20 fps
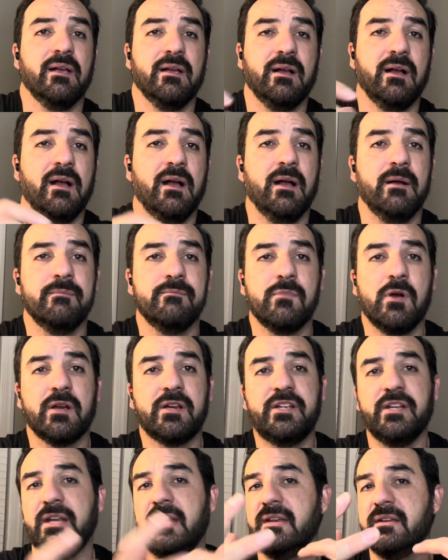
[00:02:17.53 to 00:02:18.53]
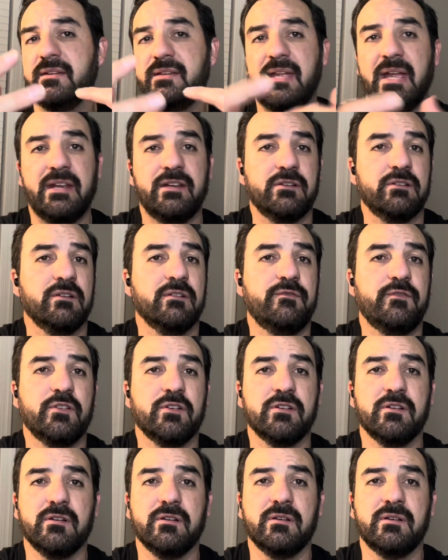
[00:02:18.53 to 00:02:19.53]
A good indicator, if
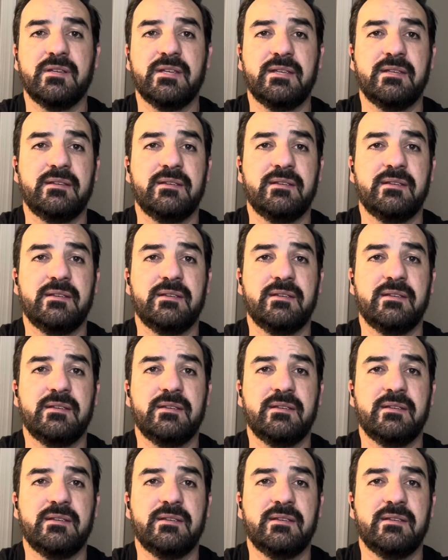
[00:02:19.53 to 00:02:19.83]
your